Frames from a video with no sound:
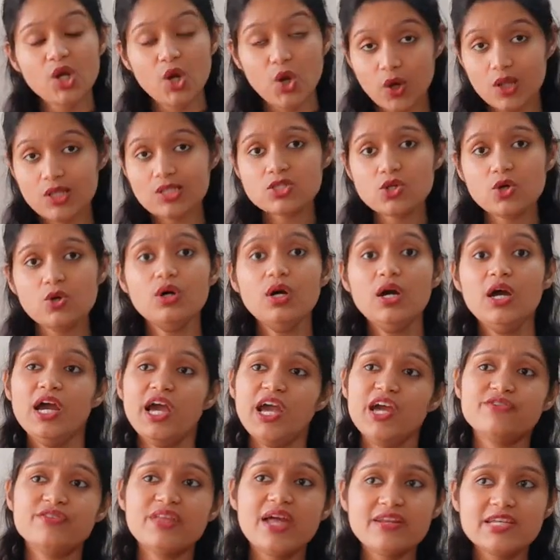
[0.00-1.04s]
Also,
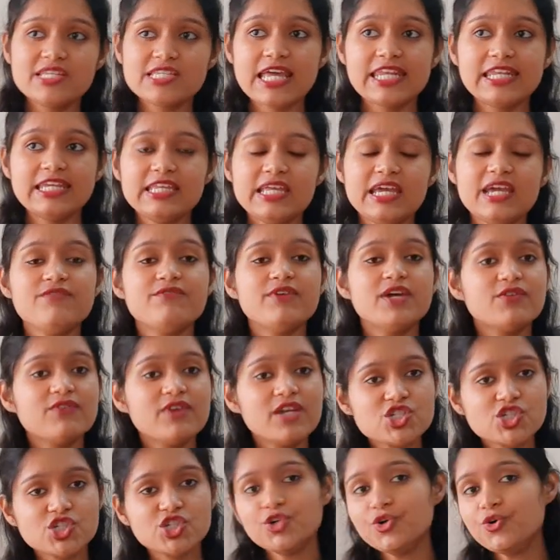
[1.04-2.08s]
if there is anything with
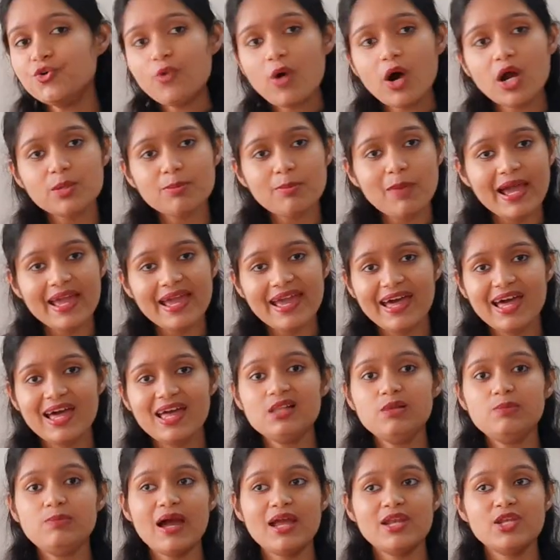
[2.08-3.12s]
which you want my
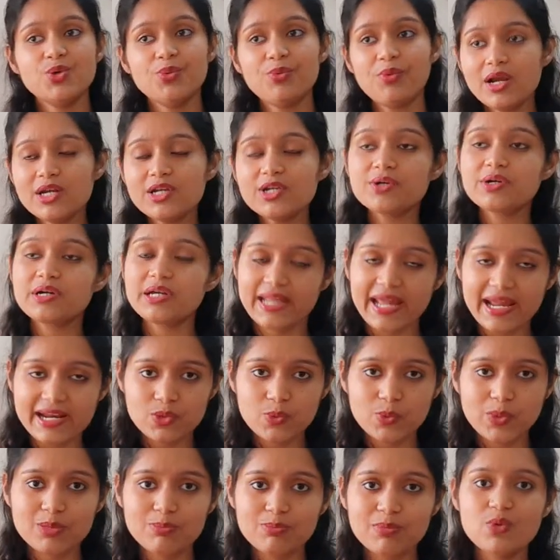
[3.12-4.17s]
help and you want to connect
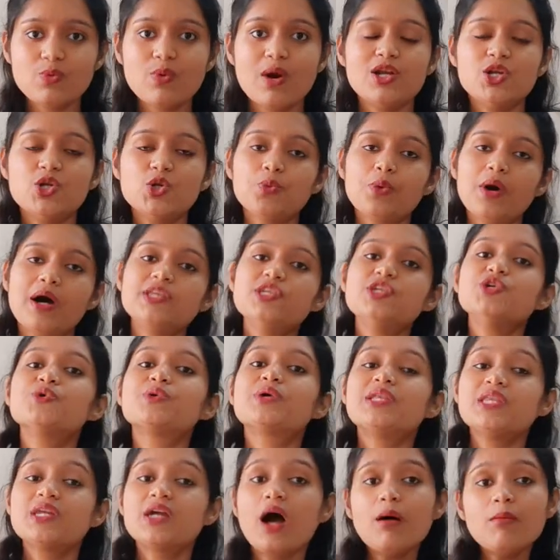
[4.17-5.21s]
with me one-to-one, you
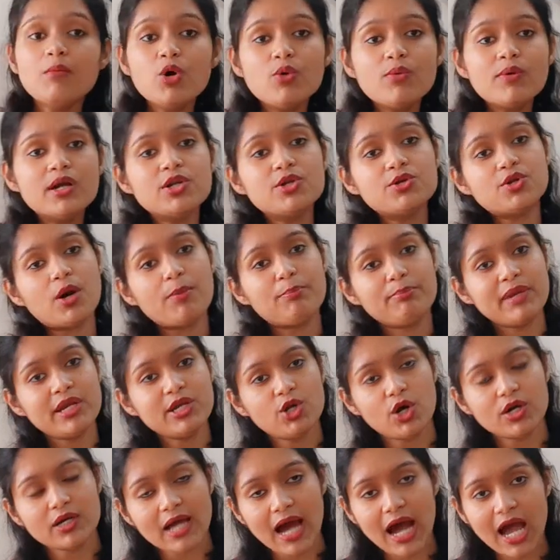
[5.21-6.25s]
can come over to
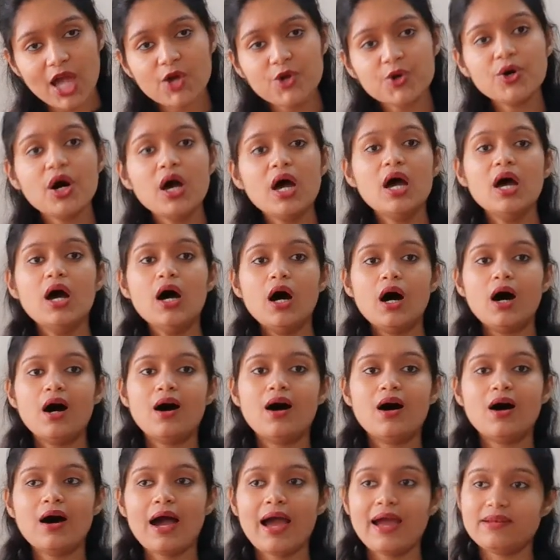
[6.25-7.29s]
topmid.io
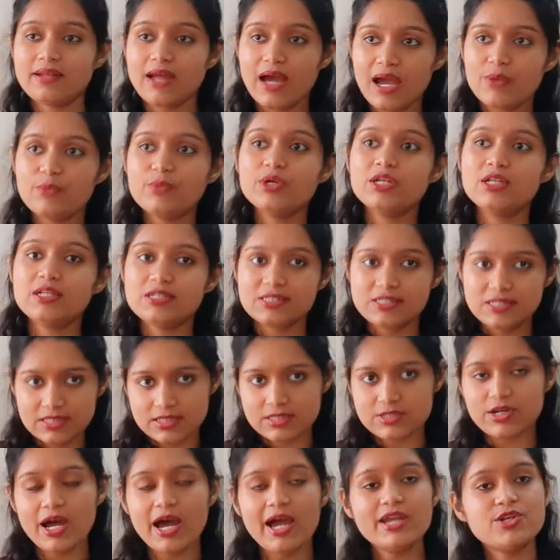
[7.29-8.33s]
and I will
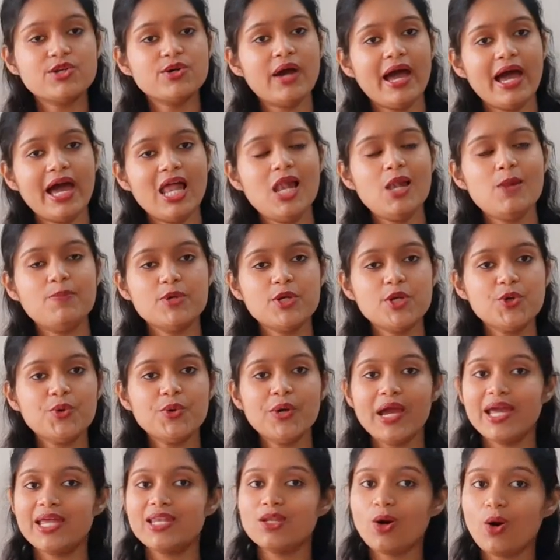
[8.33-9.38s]
try to help you
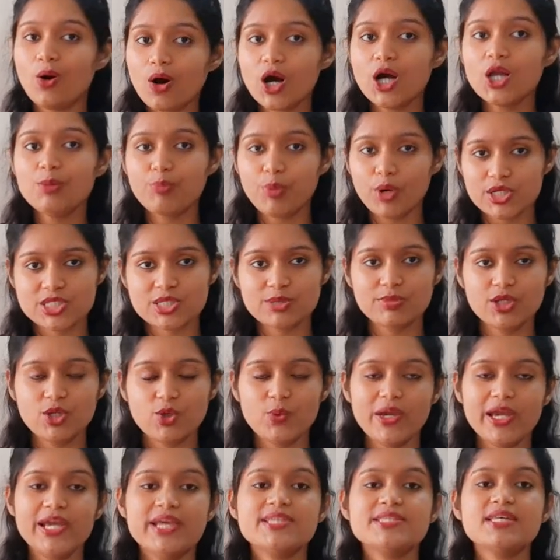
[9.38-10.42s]
in all possible
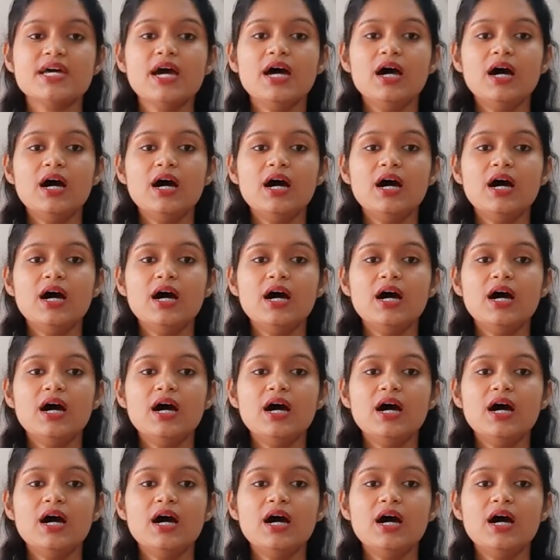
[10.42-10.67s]
ways.